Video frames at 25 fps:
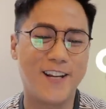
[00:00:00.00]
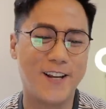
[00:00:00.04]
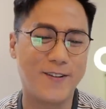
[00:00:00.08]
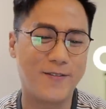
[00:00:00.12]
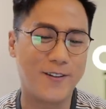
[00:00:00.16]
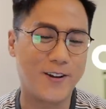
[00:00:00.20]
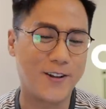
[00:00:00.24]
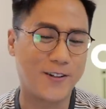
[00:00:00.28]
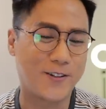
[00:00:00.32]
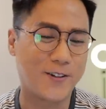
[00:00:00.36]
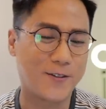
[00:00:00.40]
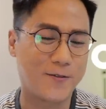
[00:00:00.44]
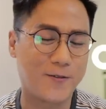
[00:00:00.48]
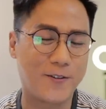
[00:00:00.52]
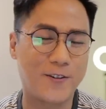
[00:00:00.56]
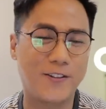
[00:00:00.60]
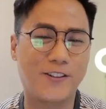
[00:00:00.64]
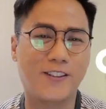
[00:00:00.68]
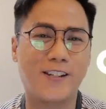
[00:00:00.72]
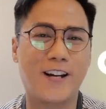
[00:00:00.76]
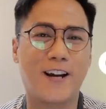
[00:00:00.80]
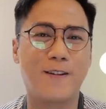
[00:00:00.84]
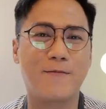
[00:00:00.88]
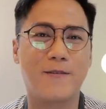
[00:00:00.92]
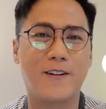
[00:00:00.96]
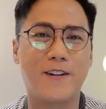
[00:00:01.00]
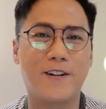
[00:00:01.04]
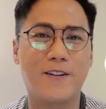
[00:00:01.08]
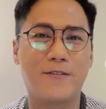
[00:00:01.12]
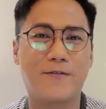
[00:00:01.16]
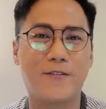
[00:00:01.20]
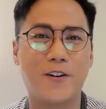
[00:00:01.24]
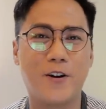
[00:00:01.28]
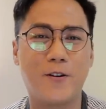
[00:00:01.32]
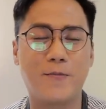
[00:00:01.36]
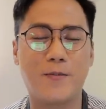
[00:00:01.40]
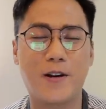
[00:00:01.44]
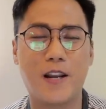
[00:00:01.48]
If it is your first time here
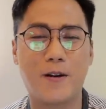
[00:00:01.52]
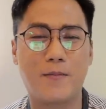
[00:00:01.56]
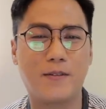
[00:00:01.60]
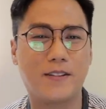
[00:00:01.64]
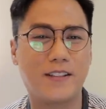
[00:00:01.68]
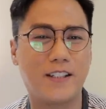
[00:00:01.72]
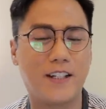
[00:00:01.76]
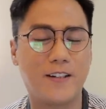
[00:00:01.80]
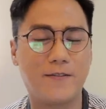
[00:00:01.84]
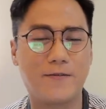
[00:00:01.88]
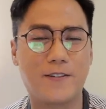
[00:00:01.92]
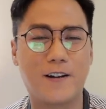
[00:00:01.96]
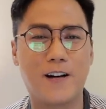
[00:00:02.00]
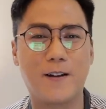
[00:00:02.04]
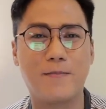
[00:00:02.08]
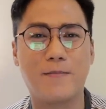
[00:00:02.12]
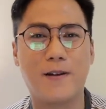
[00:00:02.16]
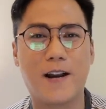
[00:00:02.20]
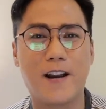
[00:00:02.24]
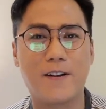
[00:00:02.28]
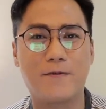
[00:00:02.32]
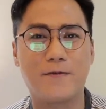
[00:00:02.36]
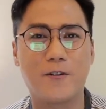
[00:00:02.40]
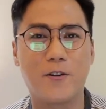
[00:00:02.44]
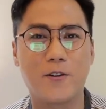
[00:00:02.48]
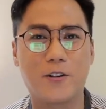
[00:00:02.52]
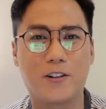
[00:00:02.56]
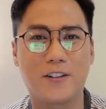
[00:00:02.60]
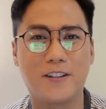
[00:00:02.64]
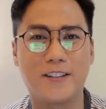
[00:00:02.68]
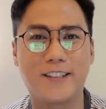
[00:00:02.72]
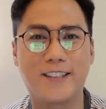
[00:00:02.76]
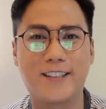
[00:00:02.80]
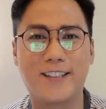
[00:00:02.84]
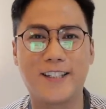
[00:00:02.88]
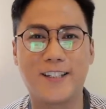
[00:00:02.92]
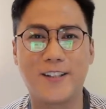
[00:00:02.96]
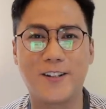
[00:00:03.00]
though, my name is Nephi, band
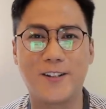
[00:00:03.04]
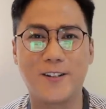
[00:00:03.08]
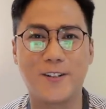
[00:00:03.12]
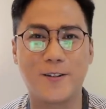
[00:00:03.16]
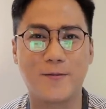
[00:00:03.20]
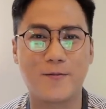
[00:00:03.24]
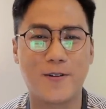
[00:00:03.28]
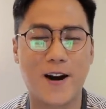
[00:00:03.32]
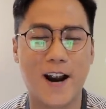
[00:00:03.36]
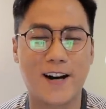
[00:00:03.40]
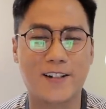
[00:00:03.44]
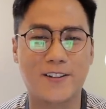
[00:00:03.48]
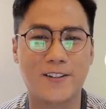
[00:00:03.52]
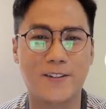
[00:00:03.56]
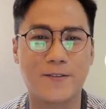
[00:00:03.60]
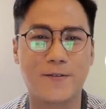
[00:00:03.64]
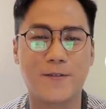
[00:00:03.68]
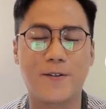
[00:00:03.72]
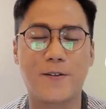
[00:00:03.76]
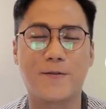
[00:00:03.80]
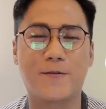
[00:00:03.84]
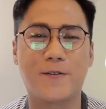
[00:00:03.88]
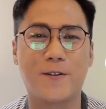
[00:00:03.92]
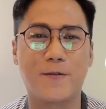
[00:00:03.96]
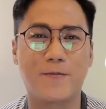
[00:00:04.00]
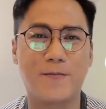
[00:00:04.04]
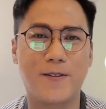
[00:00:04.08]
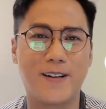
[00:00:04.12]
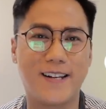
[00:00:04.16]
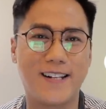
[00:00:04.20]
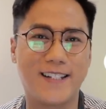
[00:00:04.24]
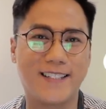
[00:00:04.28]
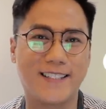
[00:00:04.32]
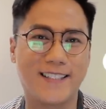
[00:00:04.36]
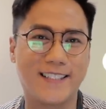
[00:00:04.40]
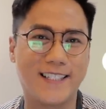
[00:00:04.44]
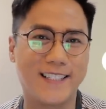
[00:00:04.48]
vocalist and YouTube actor for the Philippines.